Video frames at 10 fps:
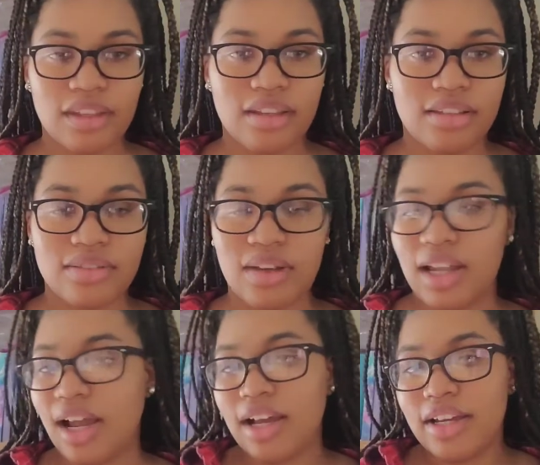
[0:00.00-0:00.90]
It's fine.
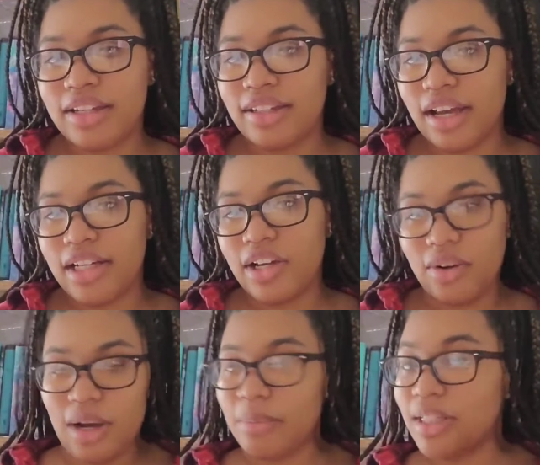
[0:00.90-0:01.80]
I
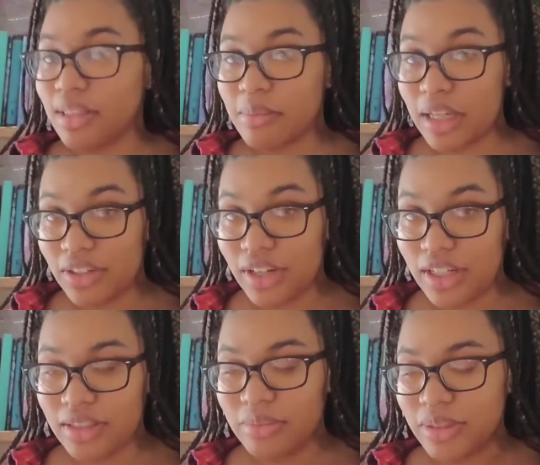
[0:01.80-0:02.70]
know I'm getting better at
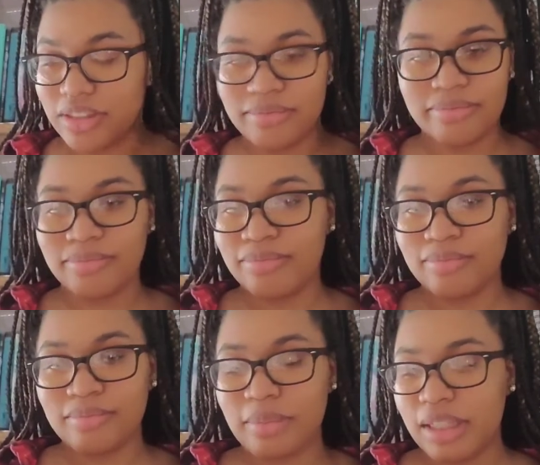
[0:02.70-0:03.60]
it, but
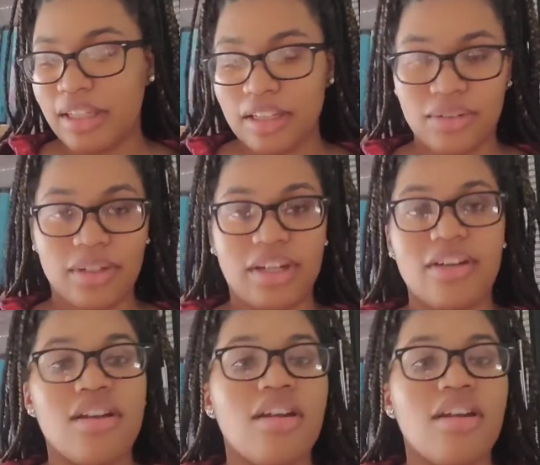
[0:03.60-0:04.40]
me, I don't care.